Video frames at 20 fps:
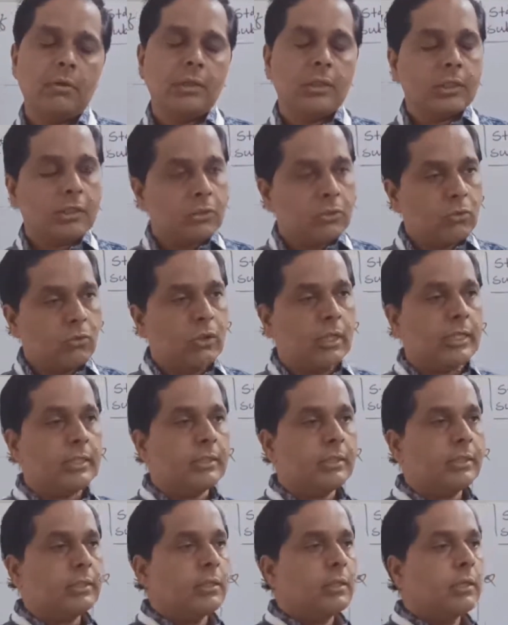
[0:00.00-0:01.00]

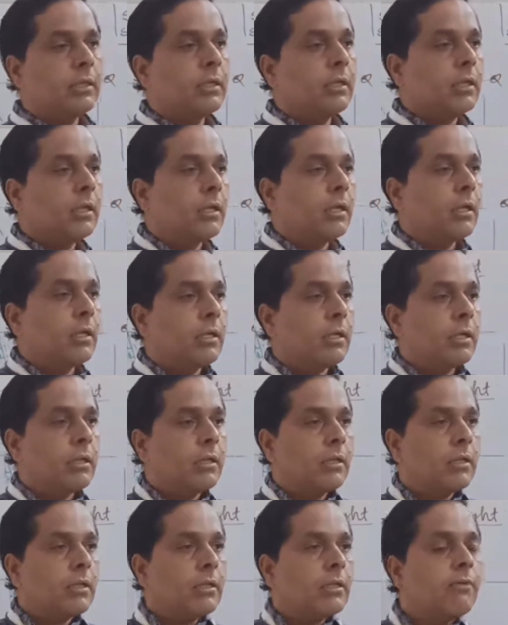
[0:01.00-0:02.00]
Students,
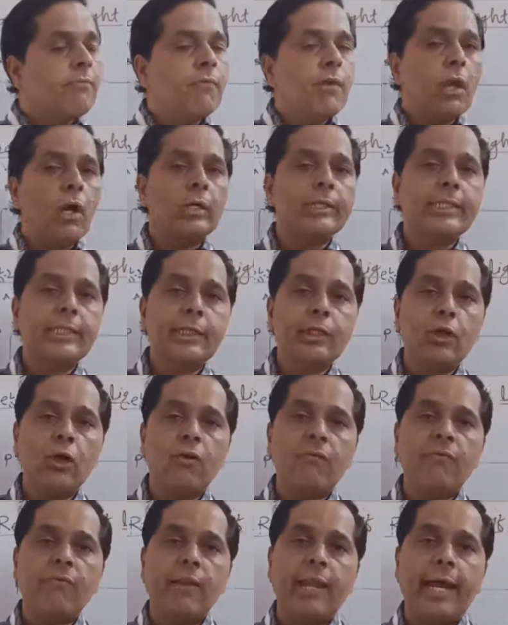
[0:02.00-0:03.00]
the velocity
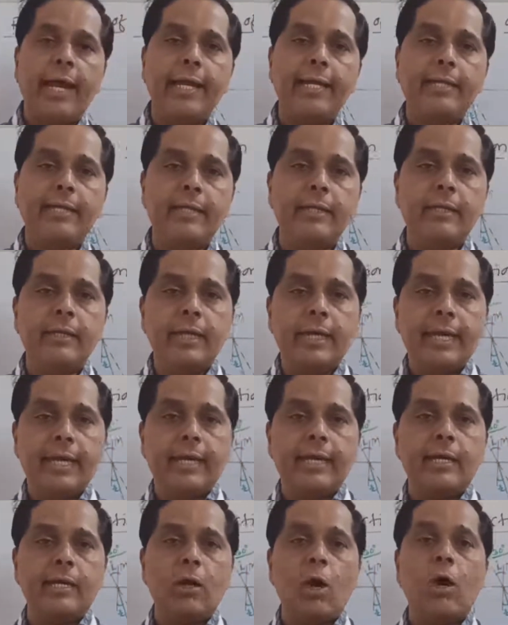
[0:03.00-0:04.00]
of light in
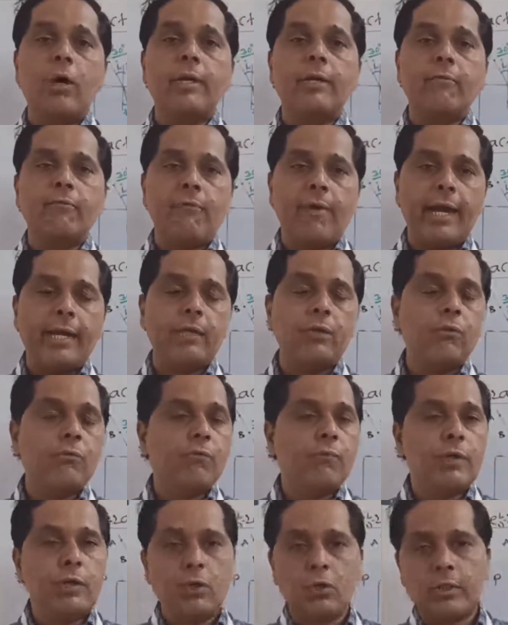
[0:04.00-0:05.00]
air or in
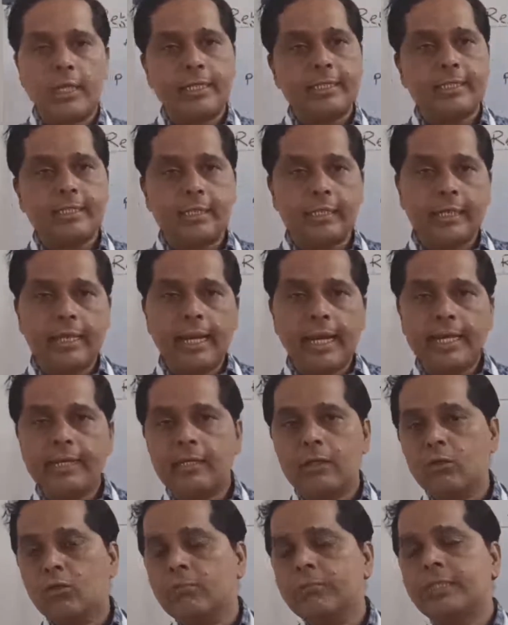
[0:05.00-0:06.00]
vacuum, we know that is 3 lakh
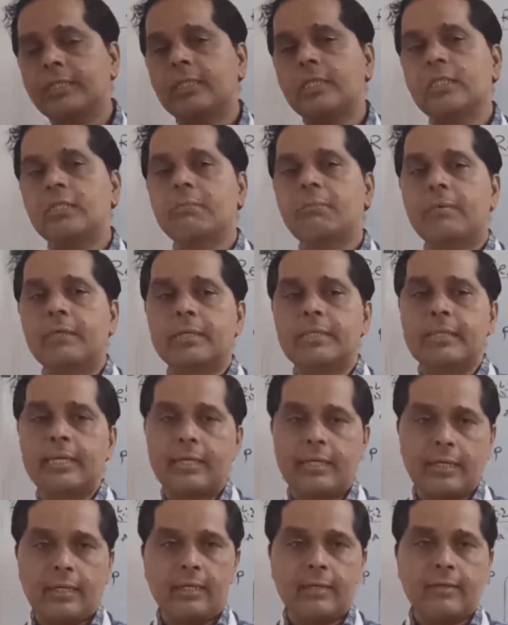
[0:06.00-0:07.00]
kilometers per
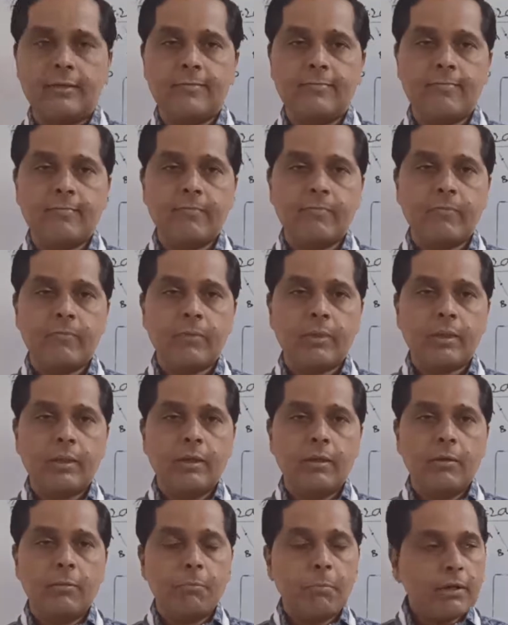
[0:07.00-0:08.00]
second.
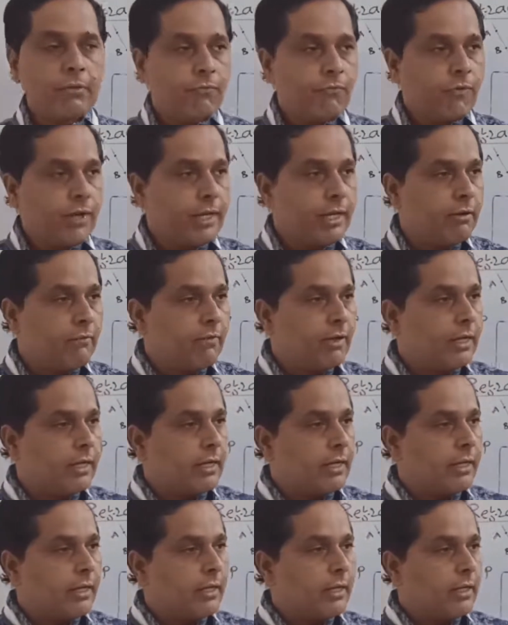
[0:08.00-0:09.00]
But
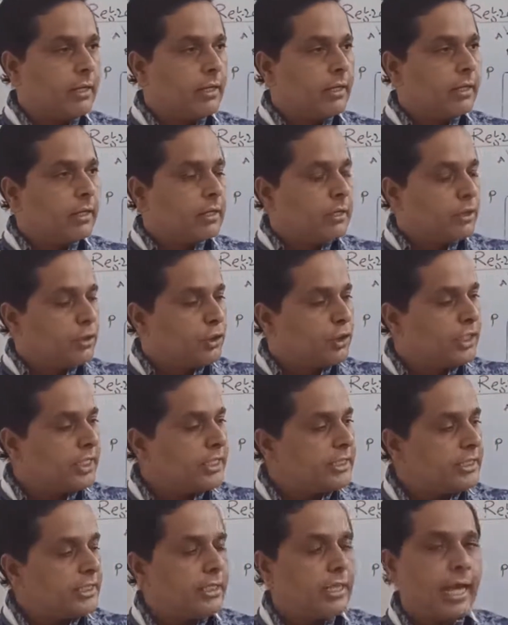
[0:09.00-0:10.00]
whenever
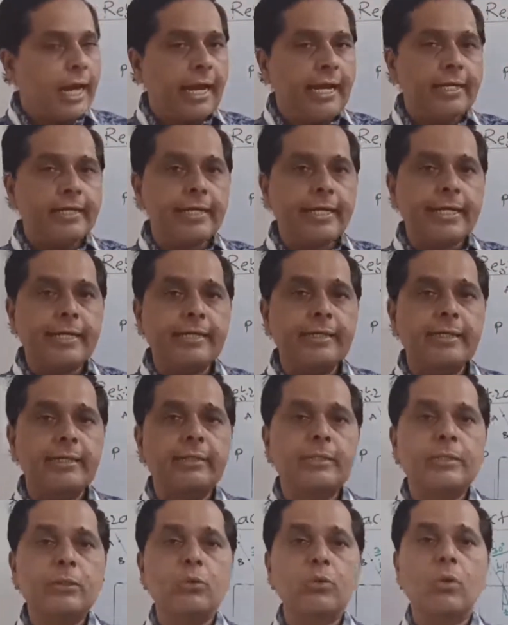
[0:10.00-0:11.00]
this light
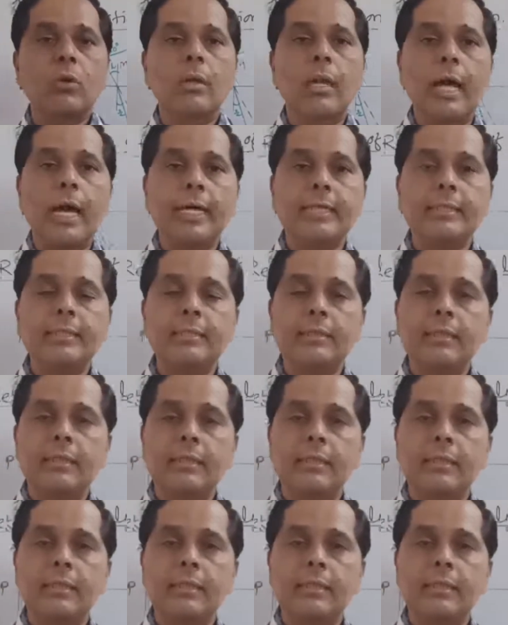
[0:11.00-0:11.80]
enters into glass,